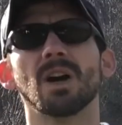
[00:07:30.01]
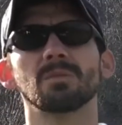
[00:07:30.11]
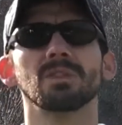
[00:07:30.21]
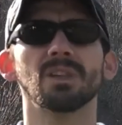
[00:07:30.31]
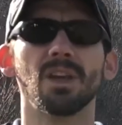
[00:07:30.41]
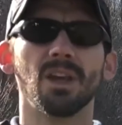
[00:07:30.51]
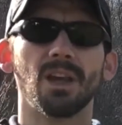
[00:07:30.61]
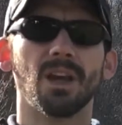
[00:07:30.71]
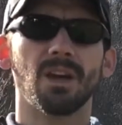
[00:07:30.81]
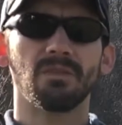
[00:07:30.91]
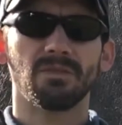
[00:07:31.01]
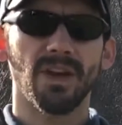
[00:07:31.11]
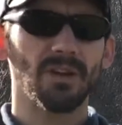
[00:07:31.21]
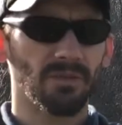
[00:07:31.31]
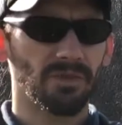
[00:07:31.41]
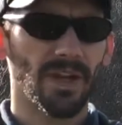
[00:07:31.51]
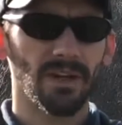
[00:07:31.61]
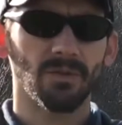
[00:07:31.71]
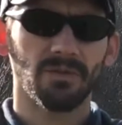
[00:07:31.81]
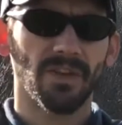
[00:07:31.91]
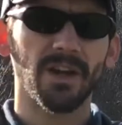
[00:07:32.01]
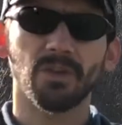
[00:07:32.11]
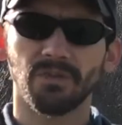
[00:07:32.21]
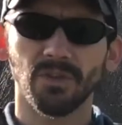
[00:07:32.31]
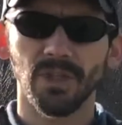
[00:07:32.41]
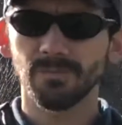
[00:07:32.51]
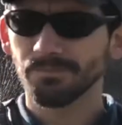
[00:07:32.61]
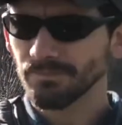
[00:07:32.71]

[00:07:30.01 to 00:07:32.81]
options, fight or flight, or fight or flee.